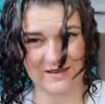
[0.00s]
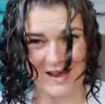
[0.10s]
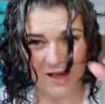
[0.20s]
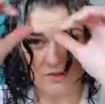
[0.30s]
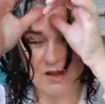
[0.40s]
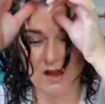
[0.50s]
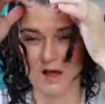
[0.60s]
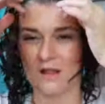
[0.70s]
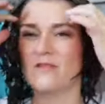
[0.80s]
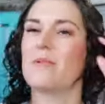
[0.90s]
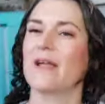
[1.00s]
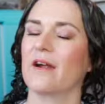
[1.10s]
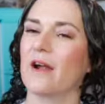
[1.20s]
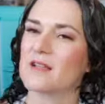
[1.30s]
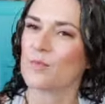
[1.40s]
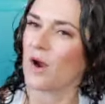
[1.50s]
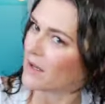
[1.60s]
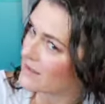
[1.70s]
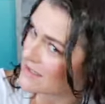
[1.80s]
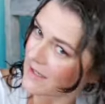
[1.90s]
Now that all of my hair has
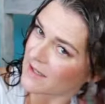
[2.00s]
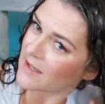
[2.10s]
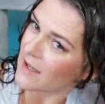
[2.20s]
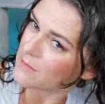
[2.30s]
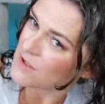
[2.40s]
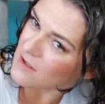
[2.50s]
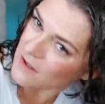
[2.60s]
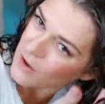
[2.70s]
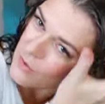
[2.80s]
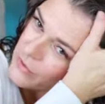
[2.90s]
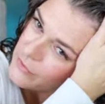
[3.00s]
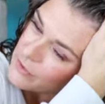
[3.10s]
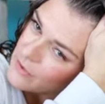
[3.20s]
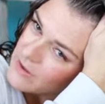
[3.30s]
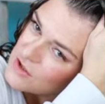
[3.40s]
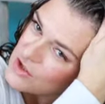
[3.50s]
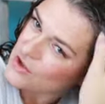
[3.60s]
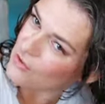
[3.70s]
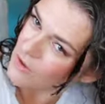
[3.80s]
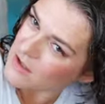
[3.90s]
product in it, I'm just going to go through and
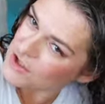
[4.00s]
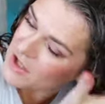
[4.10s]
scrunch